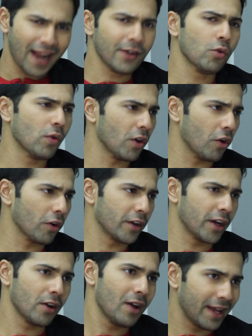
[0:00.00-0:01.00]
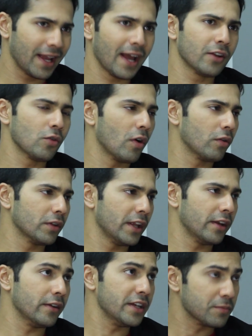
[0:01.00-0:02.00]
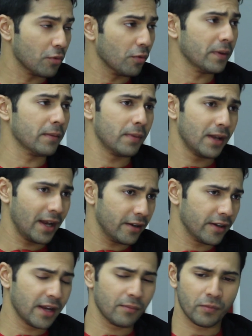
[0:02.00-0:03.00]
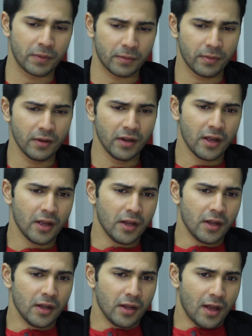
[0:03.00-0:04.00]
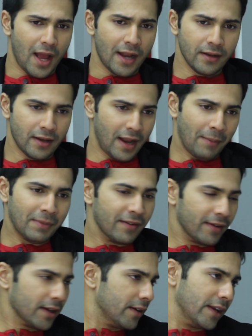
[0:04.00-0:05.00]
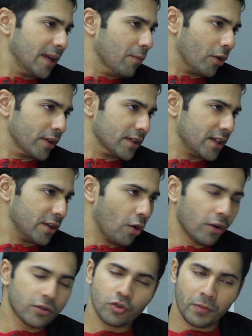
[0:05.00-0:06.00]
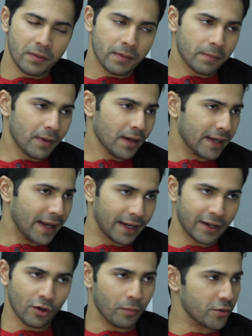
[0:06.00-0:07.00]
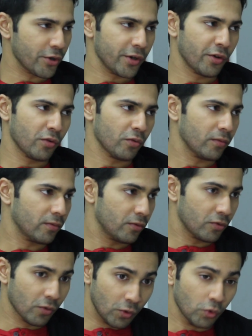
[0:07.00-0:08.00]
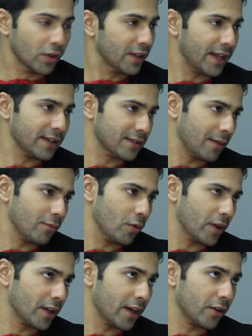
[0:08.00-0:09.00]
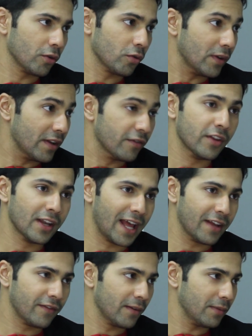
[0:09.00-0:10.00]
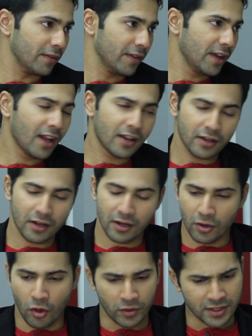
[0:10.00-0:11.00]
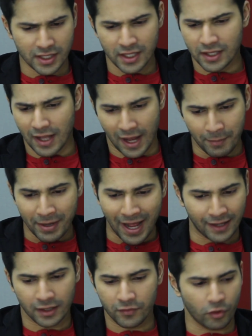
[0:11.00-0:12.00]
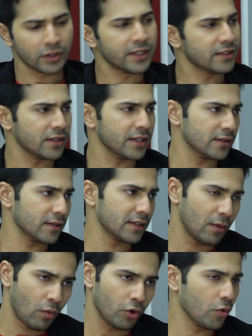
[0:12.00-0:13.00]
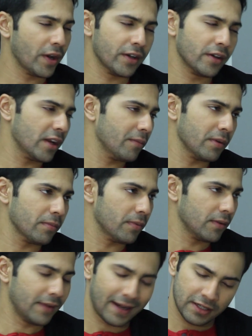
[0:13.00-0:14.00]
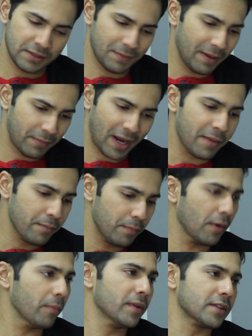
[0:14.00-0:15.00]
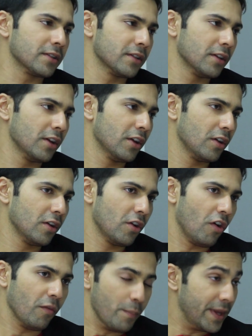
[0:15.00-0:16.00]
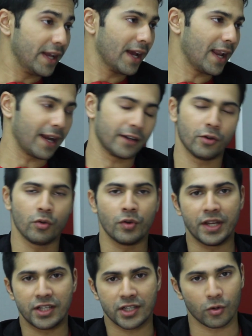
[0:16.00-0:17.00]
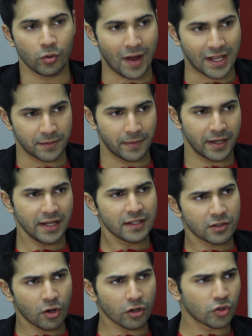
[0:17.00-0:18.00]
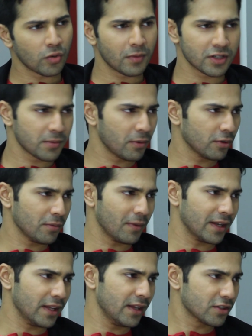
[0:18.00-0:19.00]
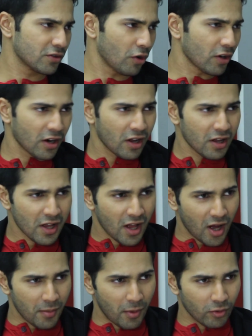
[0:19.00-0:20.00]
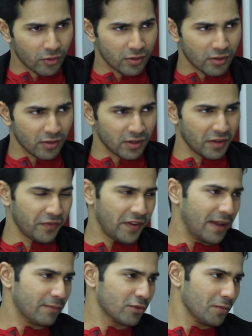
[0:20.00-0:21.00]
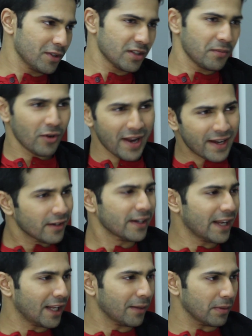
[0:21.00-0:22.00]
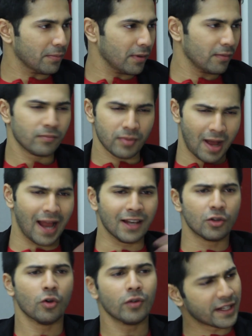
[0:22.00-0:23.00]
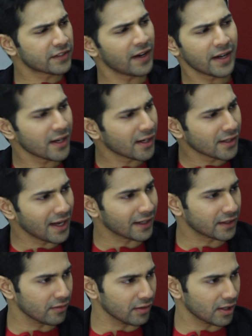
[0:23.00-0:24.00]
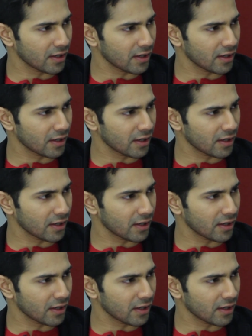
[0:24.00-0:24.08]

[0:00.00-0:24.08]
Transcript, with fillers: can do a lot right now. I can go out there and reach more people, entertain more people and i'm living a dream honestly not so many people get an opportunity to to do the things i'm doing right now to live the life i'm living and honestly i'm an actor for these reasons i want to entertain people that is my prime purpose hmm. of being an actor to reach out to as many it's not so much about the money it's not hmm. about the fame so much it's about entertaining people hmm. i'll go next friday another actor will